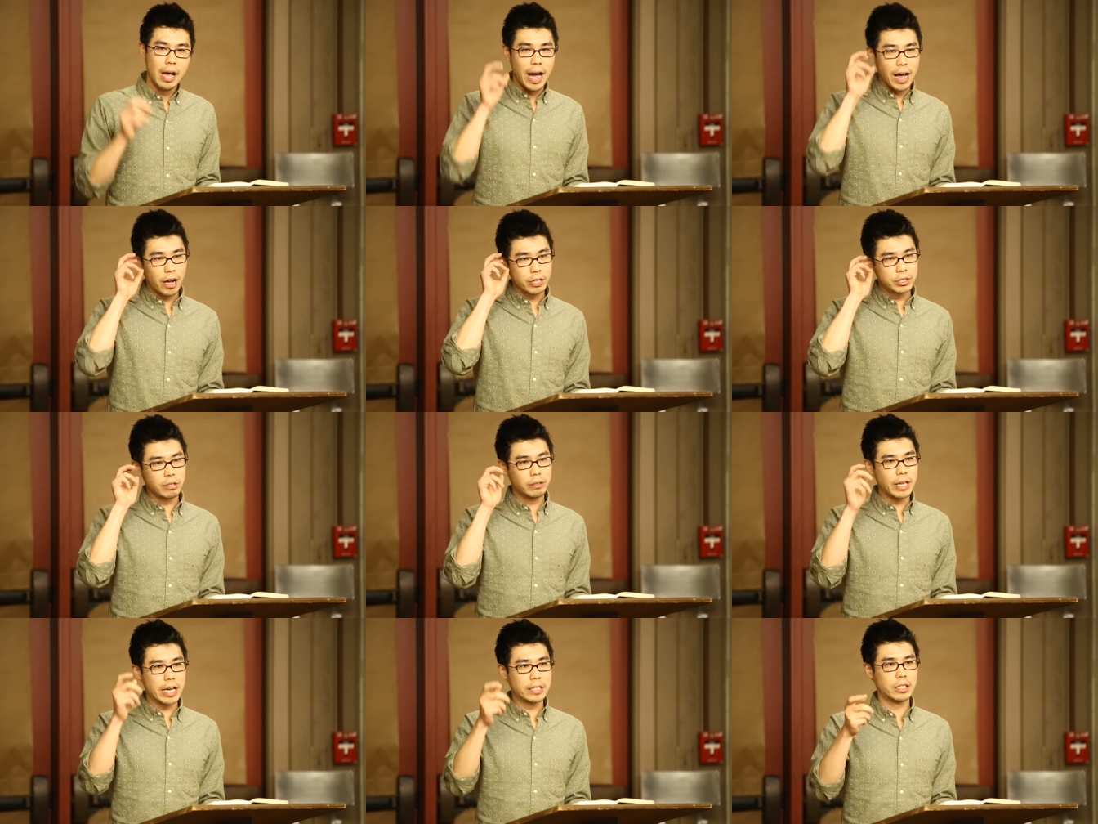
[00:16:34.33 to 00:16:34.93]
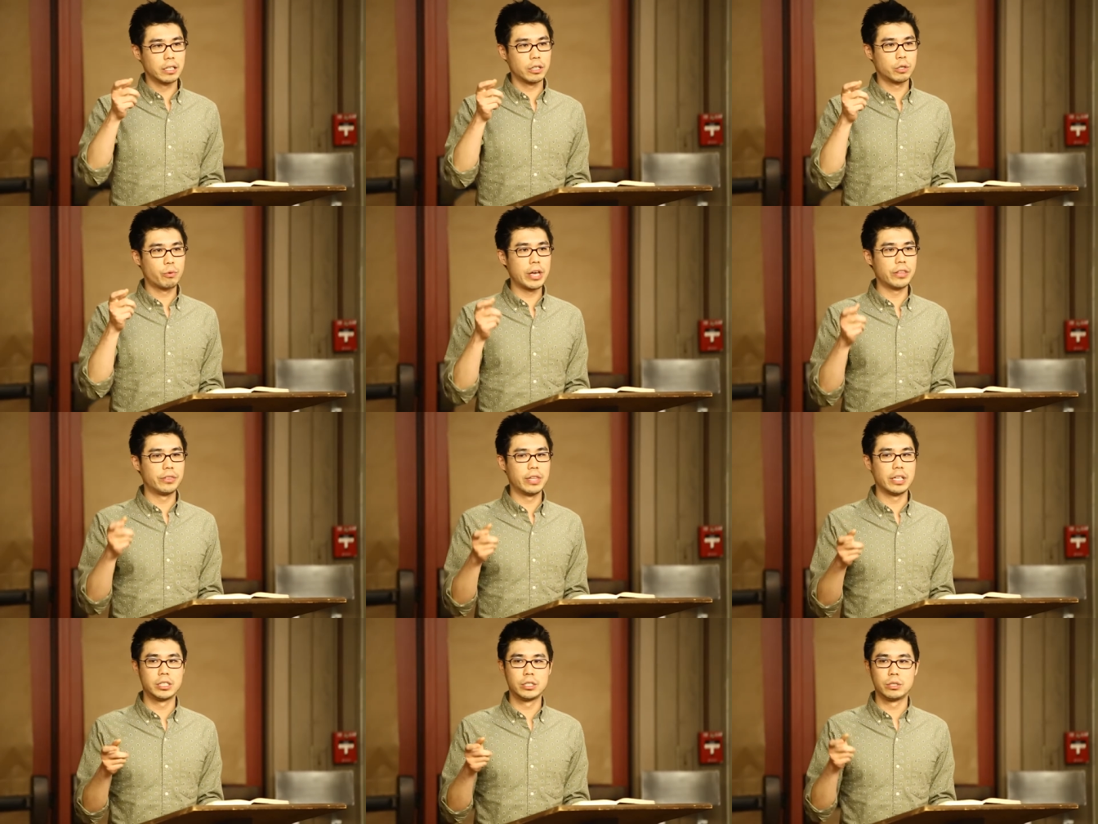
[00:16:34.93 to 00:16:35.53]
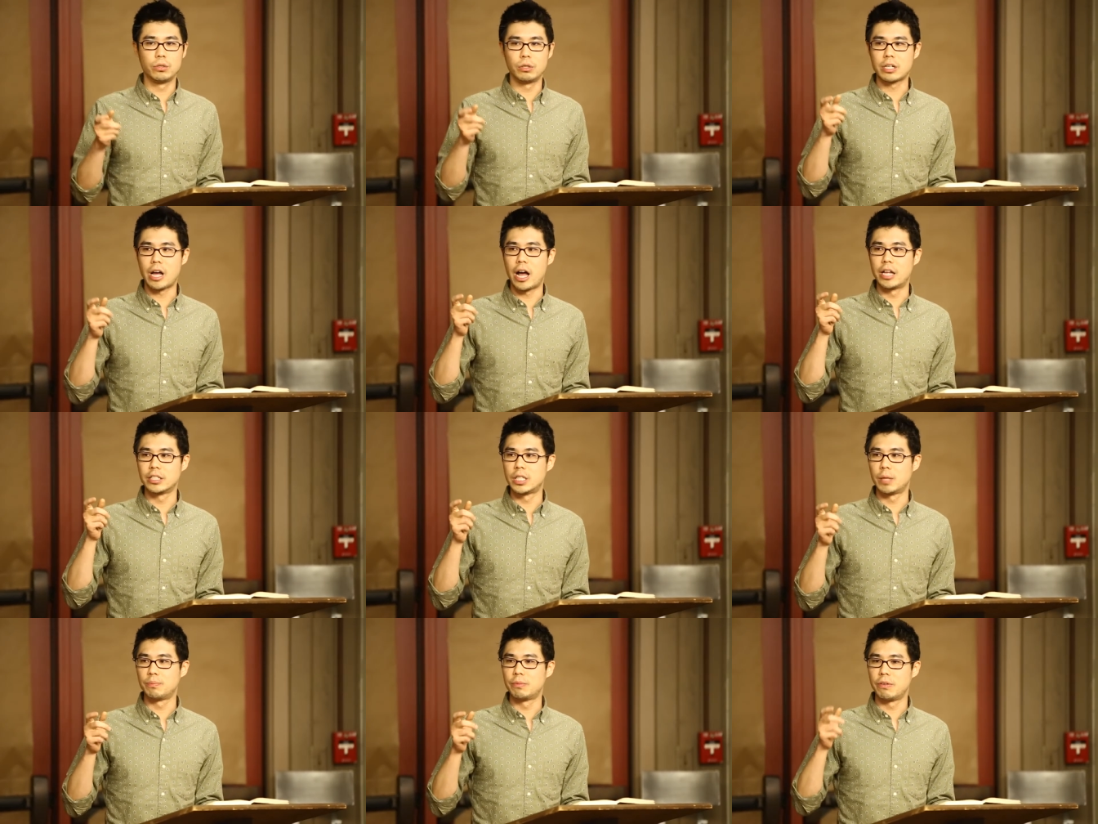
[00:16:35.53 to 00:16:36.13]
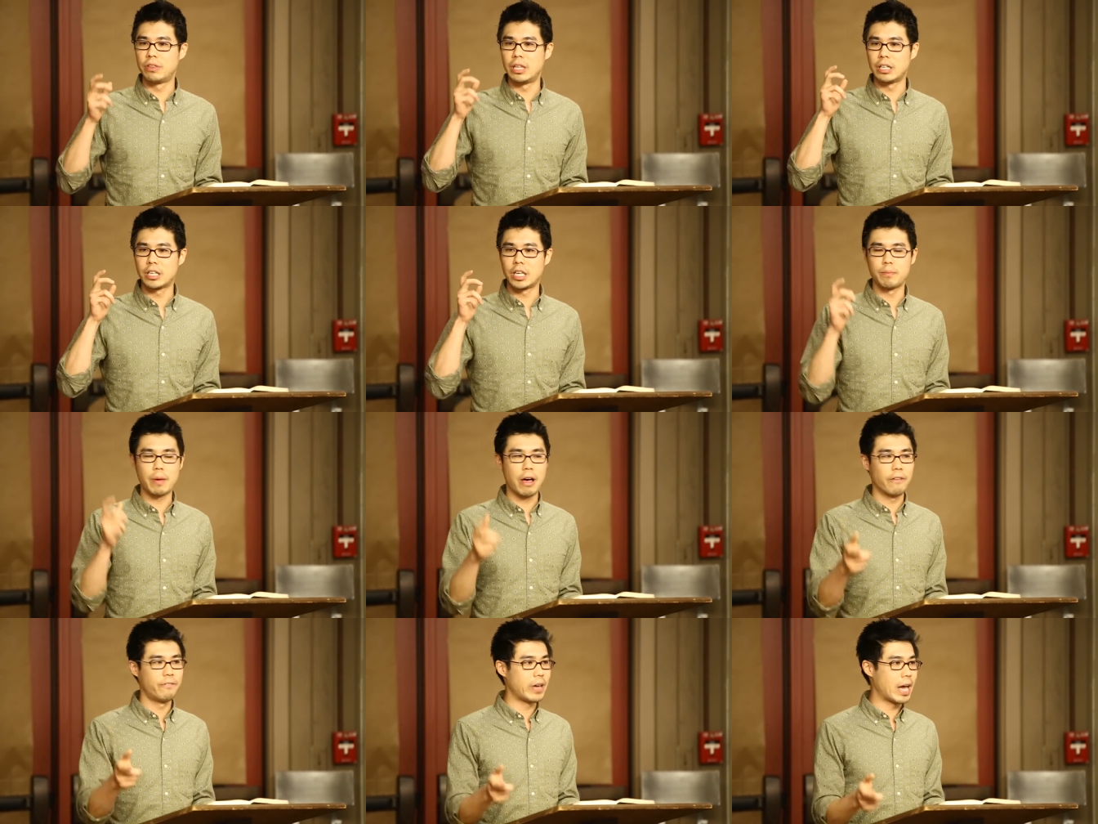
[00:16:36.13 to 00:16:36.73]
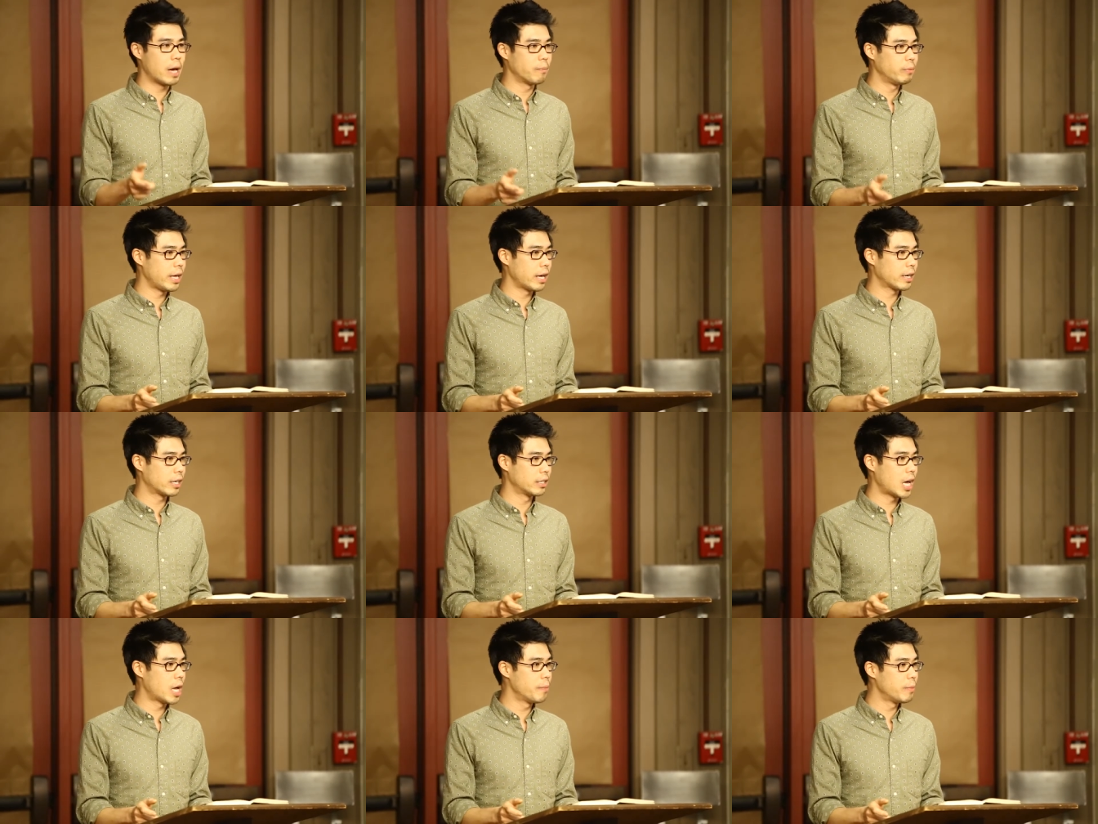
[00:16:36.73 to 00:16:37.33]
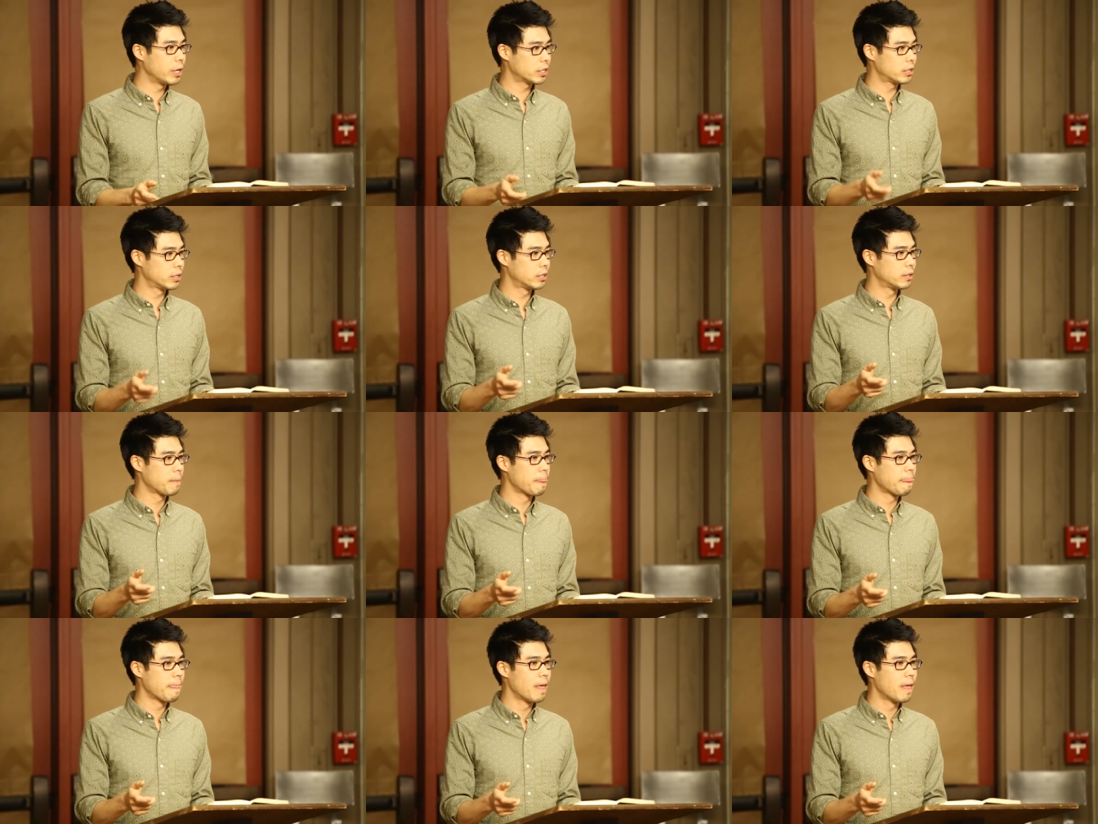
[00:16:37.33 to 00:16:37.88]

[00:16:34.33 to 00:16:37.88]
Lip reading: I also like to equate this to a concept of thinking about family economics.